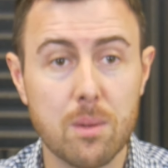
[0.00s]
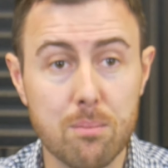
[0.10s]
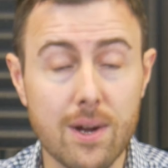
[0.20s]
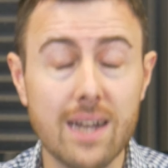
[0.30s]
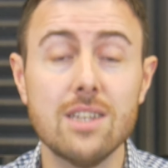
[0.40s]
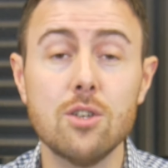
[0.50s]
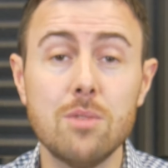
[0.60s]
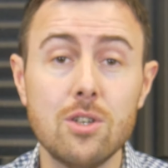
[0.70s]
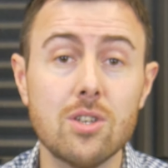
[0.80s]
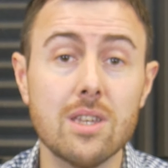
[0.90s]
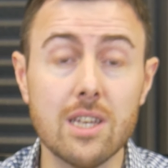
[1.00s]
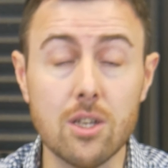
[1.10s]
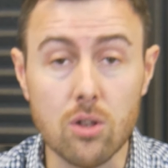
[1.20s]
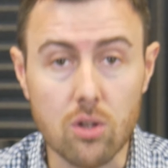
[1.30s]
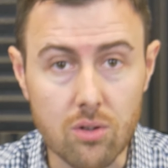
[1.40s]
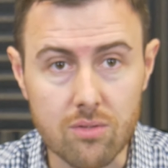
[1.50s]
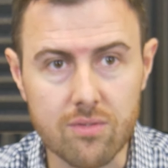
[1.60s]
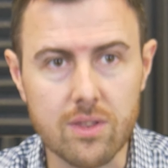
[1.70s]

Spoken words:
Practice music that you love,